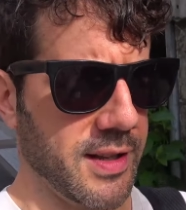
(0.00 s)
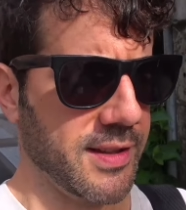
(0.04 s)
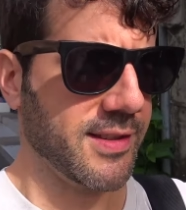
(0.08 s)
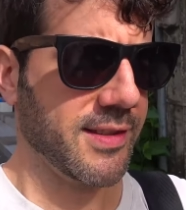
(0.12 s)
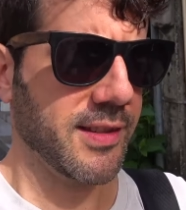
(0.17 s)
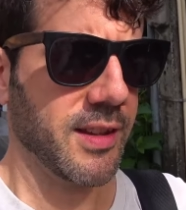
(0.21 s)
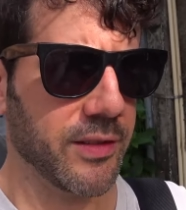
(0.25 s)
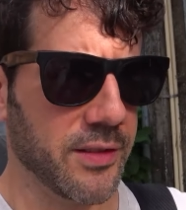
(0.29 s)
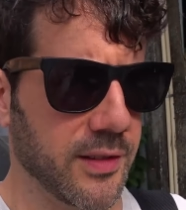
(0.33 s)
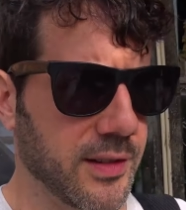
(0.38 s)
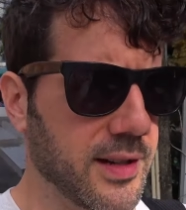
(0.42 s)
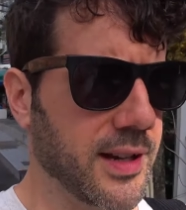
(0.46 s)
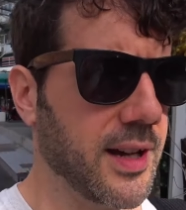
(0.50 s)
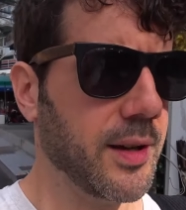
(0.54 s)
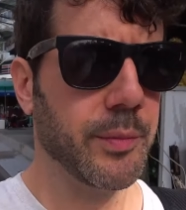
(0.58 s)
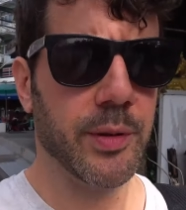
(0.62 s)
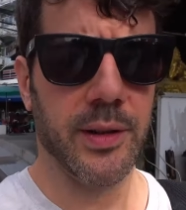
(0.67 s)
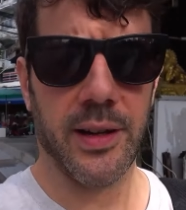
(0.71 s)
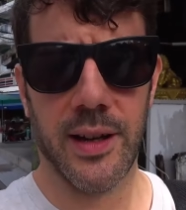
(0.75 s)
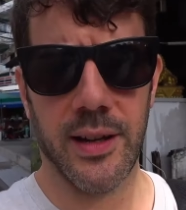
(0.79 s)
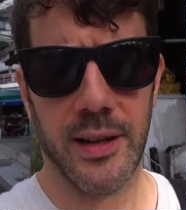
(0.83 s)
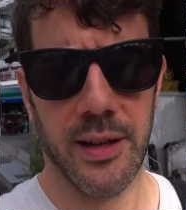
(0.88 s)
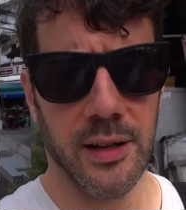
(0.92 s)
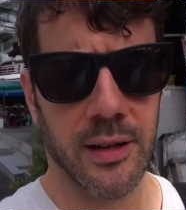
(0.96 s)
It's nothing
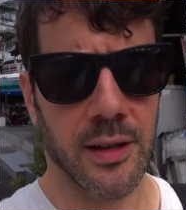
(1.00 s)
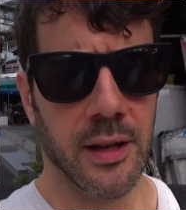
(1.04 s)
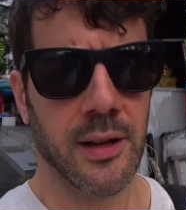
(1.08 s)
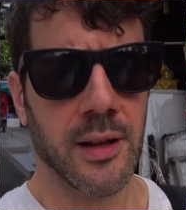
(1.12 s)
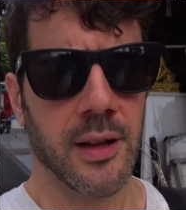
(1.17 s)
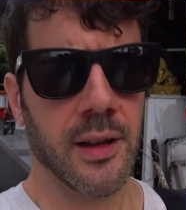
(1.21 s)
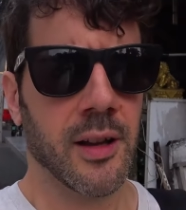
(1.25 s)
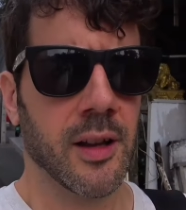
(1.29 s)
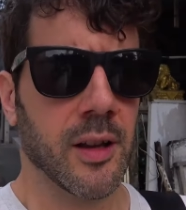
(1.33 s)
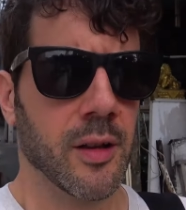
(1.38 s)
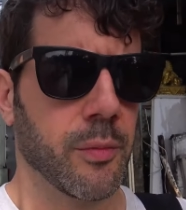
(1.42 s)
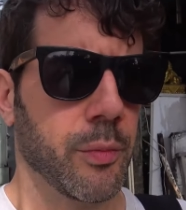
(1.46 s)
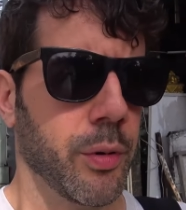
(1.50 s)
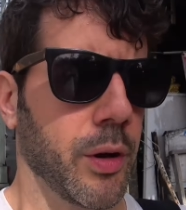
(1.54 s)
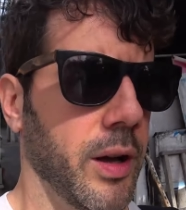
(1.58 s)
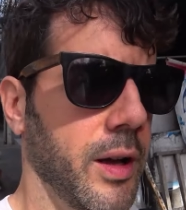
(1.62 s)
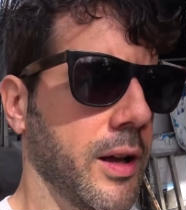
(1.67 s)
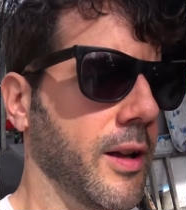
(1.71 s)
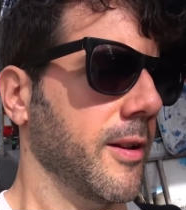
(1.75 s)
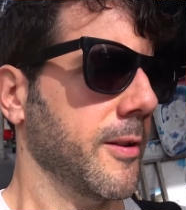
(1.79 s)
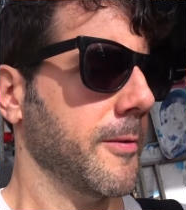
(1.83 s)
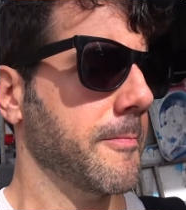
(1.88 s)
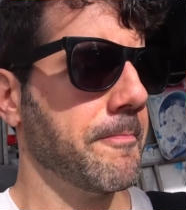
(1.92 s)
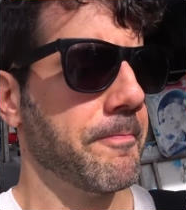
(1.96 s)
complicated,
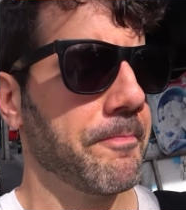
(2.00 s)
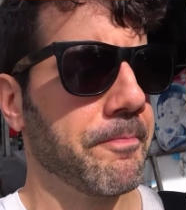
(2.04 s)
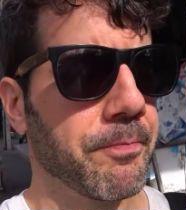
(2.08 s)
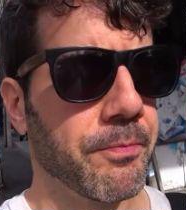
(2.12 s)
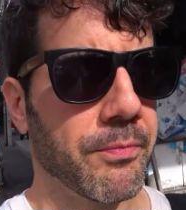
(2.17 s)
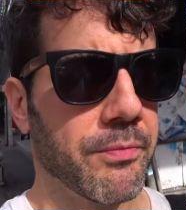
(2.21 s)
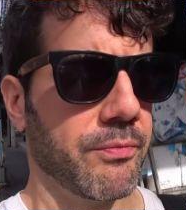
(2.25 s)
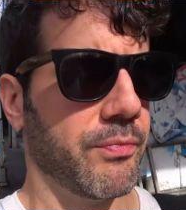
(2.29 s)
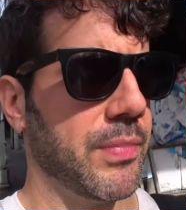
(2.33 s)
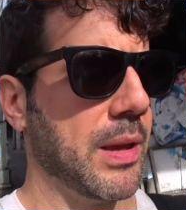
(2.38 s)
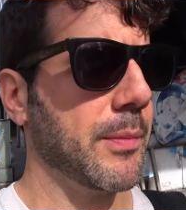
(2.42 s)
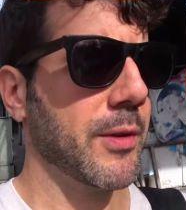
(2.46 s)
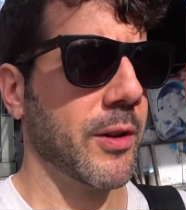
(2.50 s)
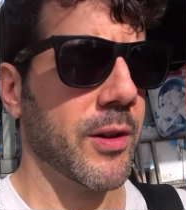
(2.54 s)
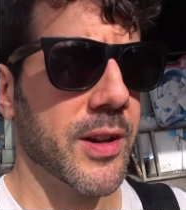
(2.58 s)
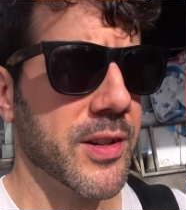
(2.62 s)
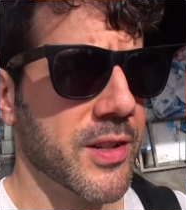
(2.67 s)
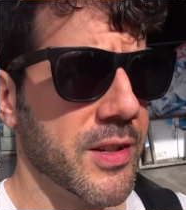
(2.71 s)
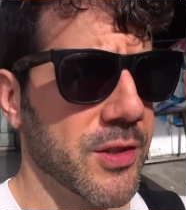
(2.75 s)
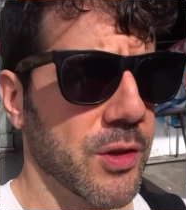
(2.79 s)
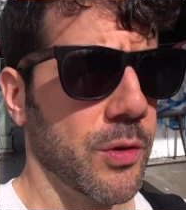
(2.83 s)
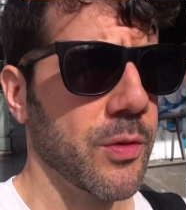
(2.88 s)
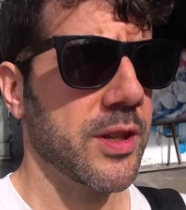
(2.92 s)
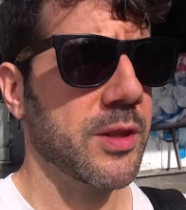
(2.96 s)
but
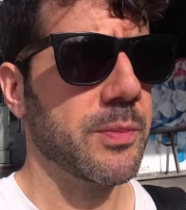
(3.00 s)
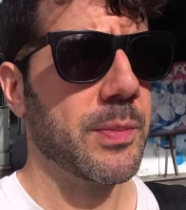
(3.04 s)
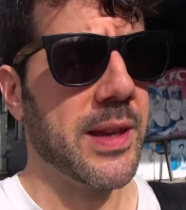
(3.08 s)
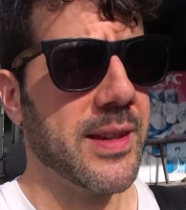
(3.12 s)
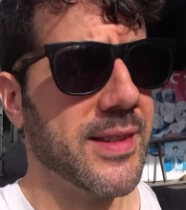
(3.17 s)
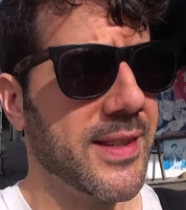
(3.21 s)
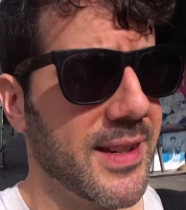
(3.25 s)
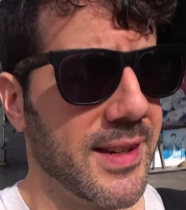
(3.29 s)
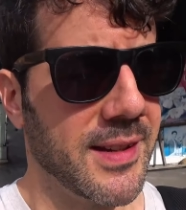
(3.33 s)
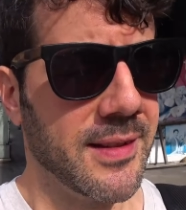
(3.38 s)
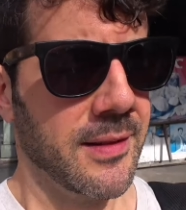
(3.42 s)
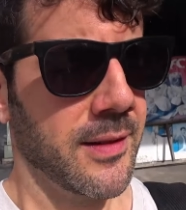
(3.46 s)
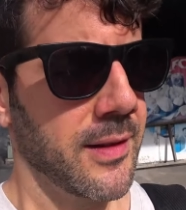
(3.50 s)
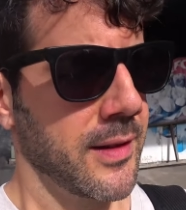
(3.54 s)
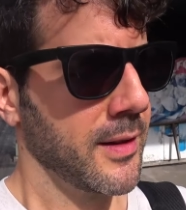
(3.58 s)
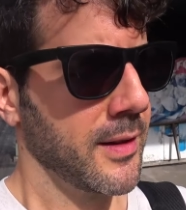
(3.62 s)
immigration is always busy,